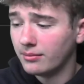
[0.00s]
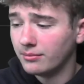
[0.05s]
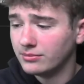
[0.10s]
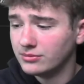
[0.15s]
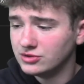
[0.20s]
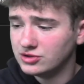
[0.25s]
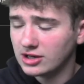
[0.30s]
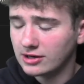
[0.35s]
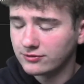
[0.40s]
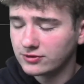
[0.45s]

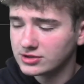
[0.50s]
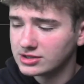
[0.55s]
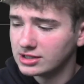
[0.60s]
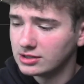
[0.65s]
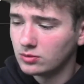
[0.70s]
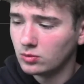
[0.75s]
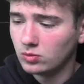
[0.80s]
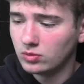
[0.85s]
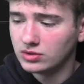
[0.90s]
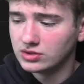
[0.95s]

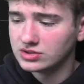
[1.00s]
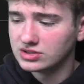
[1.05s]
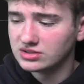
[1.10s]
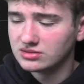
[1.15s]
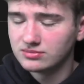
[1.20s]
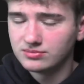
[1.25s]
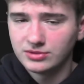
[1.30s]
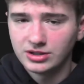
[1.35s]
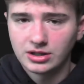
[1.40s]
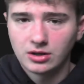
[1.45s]
Jefferson
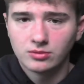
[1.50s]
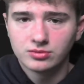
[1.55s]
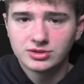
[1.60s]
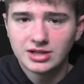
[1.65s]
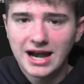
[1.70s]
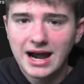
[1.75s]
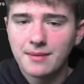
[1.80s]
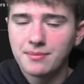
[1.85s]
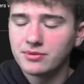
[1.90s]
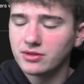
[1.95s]
was,
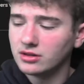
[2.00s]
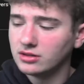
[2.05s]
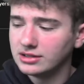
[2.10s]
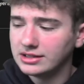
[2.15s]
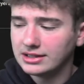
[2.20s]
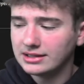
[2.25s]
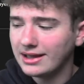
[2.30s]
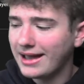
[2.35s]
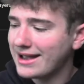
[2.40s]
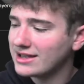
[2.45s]
top of the
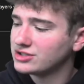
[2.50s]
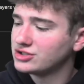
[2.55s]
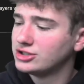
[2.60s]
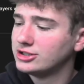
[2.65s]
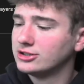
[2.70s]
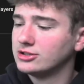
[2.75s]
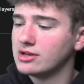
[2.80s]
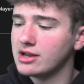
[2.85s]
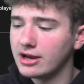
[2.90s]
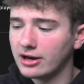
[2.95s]
league last
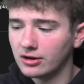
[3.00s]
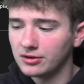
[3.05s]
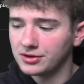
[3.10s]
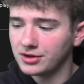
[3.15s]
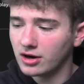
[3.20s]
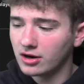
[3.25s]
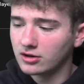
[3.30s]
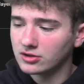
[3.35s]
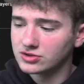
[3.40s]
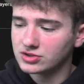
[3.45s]
year in air
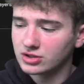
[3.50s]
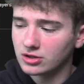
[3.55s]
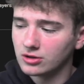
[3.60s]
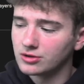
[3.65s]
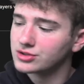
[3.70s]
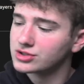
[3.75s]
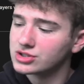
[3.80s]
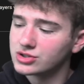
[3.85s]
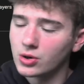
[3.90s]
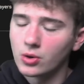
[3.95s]
yards.
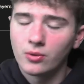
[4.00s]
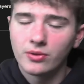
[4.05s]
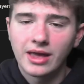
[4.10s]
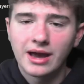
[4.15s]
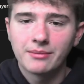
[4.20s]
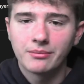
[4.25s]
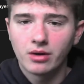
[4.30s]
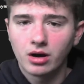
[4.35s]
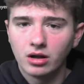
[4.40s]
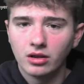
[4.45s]
Kirk's throwing
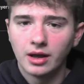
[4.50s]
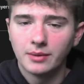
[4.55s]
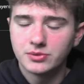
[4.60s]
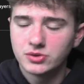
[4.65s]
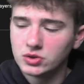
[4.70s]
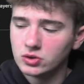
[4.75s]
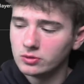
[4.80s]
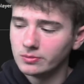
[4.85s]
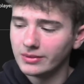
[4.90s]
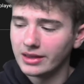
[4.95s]
that ball up
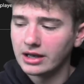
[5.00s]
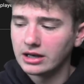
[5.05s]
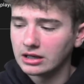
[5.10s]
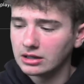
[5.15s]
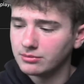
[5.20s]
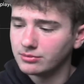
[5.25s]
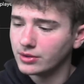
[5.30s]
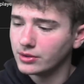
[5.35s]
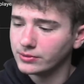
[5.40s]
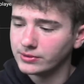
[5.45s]
to him, letting
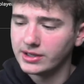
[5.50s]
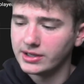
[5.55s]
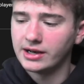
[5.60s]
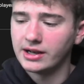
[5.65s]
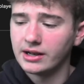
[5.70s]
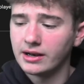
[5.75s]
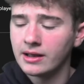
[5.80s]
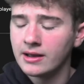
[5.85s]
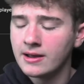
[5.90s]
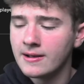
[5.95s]
him go get
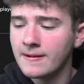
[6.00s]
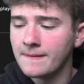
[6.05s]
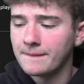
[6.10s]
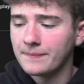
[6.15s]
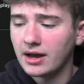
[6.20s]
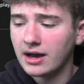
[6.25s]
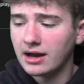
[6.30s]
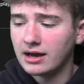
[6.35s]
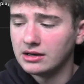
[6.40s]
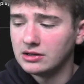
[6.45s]
it.
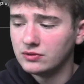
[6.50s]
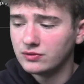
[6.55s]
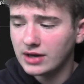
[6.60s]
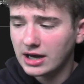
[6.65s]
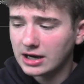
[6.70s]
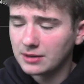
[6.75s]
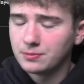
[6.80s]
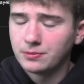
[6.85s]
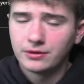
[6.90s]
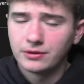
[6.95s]
And you've
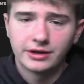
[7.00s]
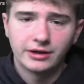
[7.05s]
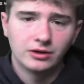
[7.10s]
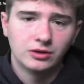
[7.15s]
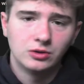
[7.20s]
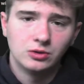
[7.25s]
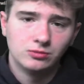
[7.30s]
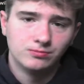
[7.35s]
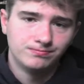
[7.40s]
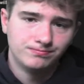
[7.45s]
got a player
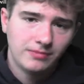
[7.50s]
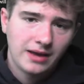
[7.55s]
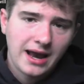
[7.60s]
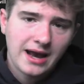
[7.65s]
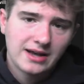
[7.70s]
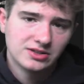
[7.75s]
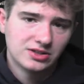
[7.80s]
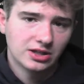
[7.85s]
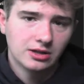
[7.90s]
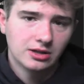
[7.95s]
who
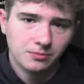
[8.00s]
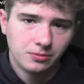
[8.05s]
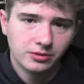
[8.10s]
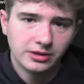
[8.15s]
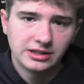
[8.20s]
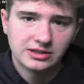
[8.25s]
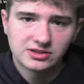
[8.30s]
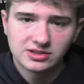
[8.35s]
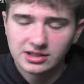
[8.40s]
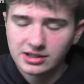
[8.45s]
has a
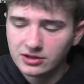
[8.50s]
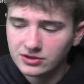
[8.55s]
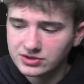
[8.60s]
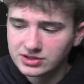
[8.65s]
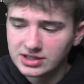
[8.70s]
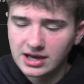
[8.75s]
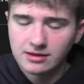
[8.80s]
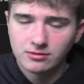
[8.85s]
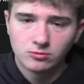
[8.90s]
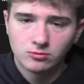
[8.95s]
complete skill
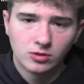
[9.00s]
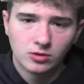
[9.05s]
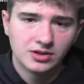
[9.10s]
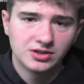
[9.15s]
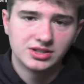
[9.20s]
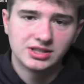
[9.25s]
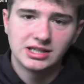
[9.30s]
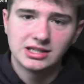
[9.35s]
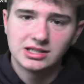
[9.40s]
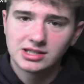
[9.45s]
set,
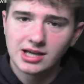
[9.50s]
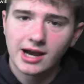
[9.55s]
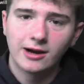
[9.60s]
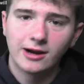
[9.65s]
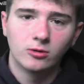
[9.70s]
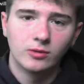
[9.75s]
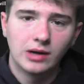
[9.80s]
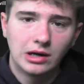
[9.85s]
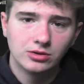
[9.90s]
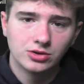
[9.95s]
runs the
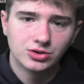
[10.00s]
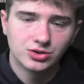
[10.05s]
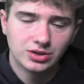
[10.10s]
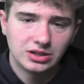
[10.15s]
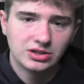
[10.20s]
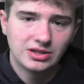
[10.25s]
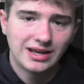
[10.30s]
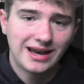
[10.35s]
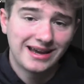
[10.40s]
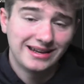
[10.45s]
entire route
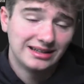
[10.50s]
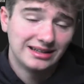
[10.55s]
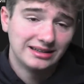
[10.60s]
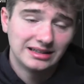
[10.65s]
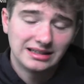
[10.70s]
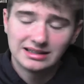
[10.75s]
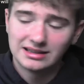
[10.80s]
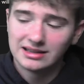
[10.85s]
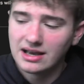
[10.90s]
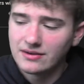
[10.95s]
tree at an
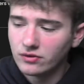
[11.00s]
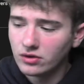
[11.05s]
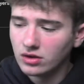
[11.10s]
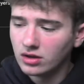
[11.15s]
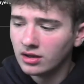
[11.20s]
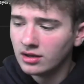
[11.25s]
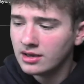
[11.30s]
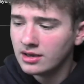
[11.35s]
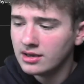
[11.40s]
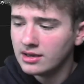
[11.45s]
elite
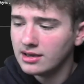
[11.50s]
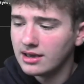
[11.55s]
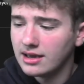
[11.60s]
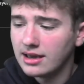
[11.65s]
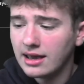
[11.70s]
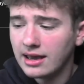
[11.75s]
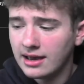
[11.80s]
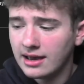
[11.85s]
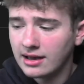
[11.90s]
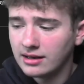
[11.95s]
level,
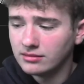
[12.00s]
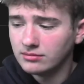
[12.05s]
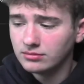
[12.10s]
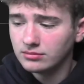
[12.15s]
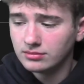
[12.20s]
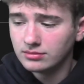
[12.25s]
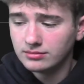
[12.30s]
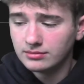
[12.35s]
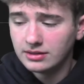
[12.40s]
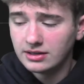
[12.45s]
and
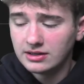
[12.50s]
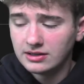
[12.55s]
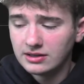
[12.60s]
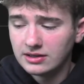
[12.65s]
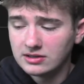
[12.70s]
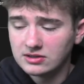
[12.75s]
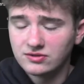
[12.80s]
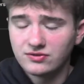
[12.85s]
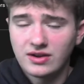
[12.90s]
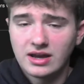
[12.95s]

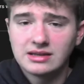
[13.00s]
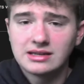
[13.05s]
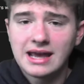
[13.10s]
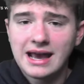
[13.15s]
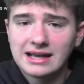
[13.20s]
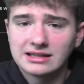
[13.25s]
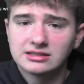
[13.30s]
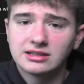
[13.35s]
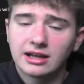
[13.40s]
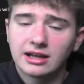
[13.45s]
is
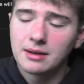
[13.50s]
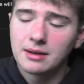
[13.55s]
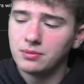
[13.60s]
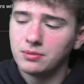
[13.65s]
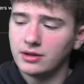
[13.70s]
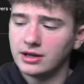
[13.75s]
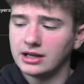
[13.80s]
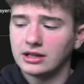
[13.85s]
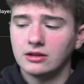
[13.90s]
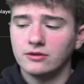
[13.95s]
fantastic
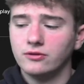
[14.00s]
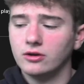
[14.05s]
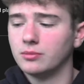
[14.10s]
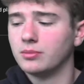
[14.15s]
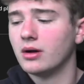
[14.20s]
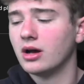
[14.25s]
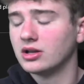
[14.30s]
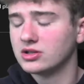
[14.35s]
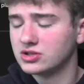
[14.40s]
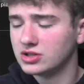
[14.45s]
playing the
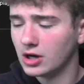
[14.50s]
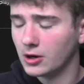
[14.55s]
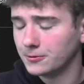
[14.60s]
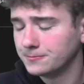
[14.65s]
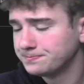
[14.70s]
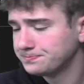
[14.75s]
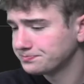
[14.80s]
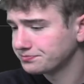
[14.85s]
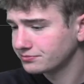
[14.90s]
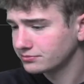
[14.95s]
football. So
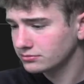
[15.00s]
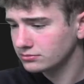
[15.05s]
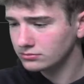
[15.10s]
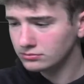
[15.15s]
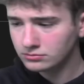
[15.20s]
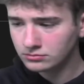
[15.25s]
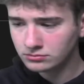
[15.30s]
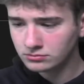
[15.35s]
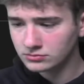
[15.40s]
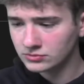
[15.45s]

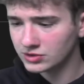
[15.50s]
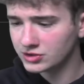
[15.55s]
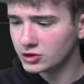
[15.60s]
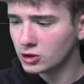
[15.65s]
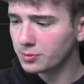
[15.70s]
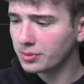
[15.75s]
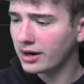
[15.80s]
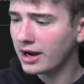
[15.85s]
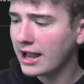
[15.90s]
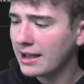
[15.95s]

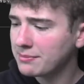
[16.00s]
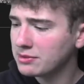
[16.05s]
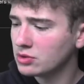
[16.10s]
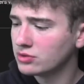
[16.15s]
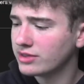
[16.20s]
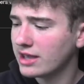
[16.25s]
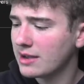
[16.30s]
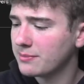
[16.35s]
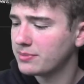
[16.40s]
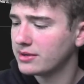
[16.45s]
super happy with
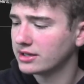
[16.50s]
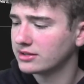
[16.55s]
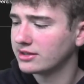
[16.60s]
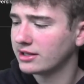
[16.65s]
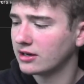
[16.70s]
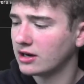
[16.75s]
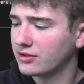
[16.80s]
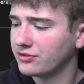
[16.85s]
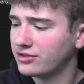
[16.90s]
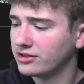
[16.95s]
that pick
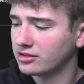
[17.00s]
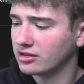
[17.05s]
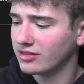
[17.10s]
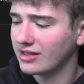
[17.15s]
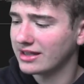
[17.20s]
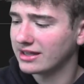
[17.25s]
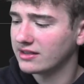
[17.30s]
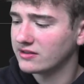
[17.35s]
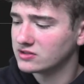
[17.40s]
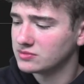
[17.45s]
there. I think
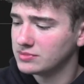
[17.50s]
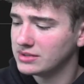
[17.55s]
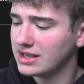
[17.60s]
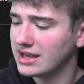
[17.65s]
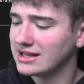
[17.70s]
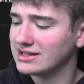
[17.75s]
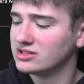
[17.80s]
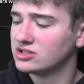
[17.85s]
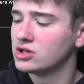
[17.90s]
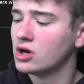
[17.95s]
that gives me
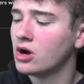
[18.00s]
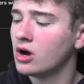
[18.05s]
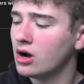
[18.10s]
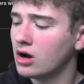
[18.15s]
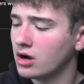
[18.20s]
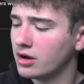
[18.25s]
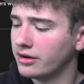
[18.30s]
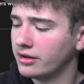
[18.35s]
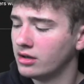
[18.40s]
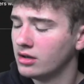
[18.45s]
a
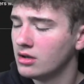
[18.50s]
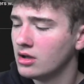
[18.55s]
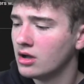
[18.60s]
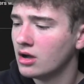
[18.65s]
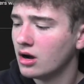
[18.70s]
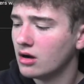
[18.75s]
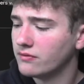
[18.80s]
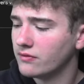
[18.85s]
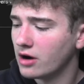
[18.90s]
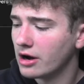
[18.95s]
ton
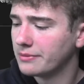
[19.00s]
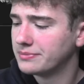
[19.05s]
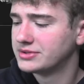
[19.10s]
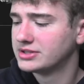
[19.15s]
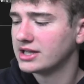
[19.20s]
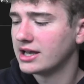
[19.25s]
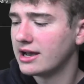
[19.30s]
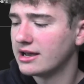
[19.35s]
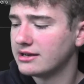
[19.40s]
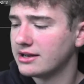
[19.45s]
of
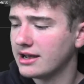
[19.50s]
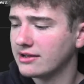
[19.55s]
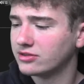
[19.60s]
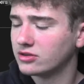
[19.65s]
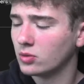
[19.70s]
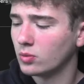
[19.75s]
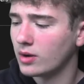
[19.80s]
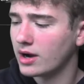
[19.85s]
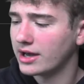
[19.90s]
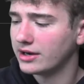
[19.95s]
upside at
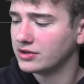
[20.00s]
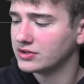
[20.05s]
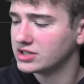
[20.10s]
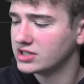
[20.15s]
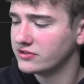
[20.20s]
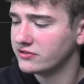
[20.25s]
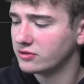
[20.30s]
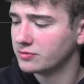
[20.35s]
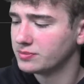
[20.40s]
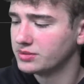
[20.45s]
the wide
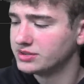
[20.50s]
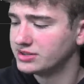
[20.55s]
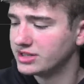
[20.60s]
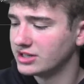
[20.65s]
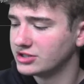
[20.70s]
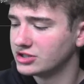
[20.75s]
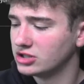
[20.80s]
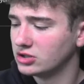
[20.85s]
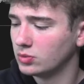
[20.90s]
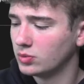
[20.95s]
receiver
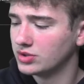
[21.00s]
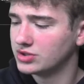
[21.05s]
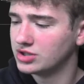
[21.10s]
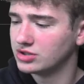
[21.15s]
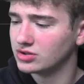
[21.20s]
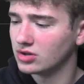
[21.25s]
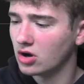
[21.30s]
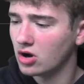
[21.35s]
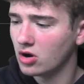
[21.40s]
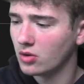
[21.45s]
position, which
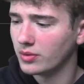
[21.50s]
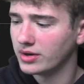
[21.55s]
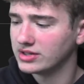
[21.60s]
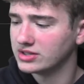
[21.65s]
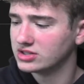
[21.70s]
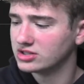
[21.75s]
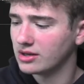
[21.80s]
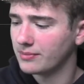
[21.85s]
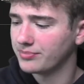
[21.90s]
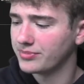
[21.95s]
is
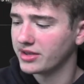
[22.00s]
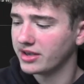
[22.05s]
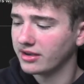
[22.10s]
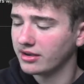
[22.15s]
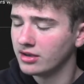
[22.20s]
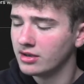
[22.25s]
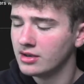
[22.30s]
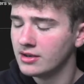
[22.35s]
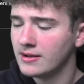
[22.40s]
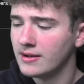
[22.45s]
always
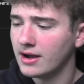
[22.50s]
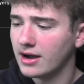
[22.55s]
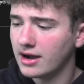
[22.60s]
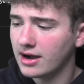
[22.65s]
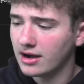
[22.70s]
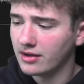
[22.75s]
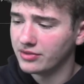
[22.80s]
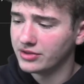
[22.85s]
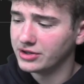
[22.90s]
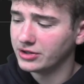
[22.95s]
something
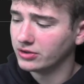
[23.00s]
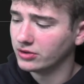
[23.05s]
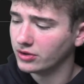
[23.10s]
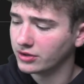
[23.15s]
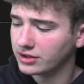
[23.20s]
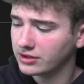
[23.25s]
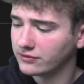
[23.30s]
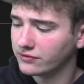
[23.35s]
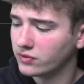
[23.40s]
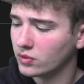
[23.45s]
that you're
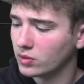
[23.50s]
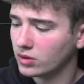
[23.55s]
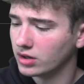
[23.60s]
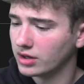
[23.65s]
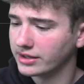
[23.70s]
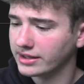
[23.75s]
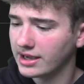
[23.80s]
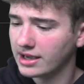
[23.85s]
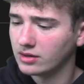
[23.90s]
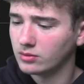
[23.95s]
looking for.
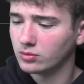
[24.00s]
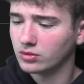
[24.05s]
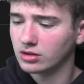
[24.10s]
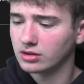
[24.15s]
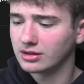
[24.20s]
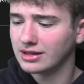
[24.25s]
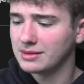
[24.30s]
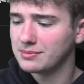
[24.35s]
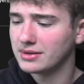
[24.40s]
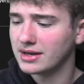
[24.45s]
Again, we're
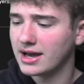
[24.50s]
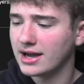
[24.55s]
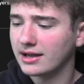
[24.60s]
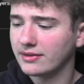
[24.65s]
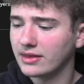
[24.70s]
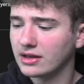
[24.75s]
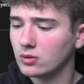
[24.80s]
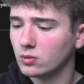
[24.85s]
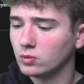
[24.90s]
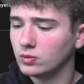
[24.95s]
going to keep an eye on
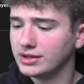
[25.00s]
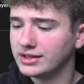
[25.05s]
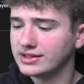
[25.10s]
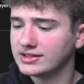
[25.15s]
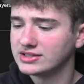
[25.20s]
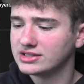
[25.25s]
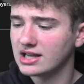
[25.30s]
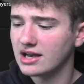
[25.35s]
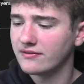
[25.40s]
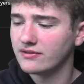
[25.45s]
that week
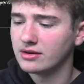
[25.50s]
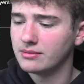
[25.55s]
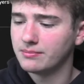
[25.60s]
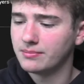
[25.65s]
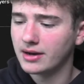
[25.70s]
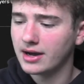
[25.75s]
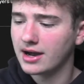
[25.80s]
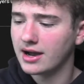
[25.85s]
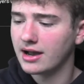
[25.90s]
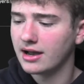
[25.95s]
7
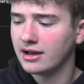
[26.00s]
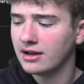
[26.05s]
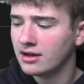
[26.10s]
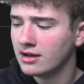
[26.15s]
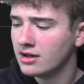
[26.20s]
bye